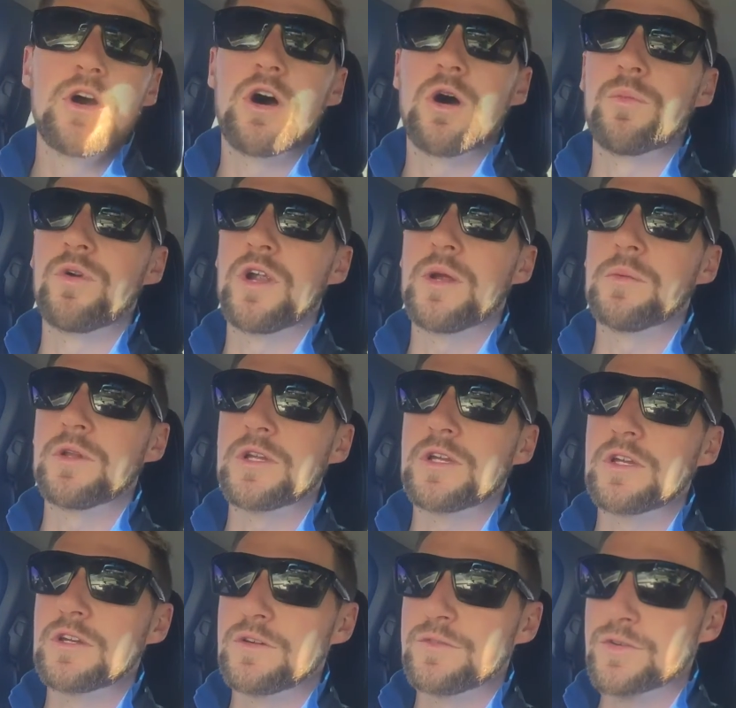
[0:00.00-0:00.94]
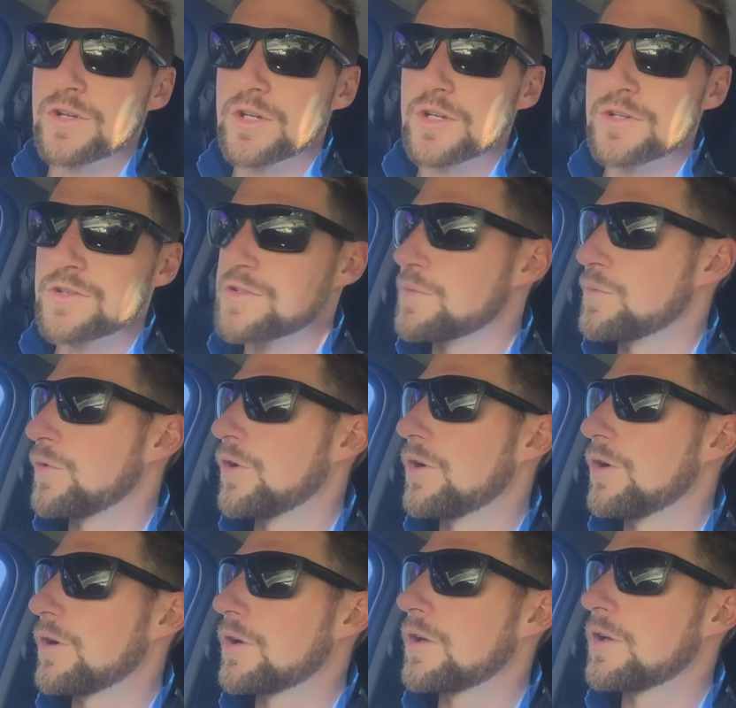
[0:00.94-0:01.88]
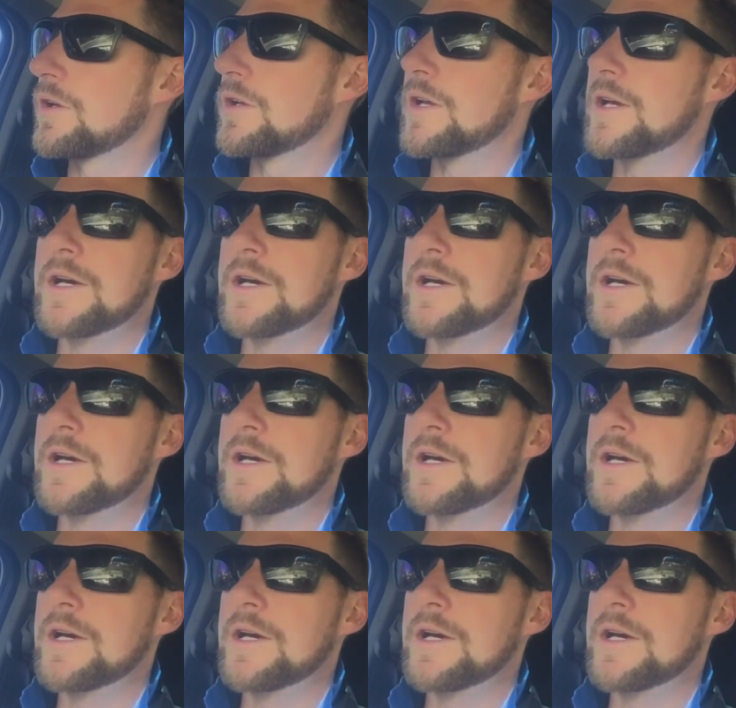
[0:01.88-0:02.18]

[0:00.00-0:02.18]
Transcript: I'm rambling. I've got to go do some work.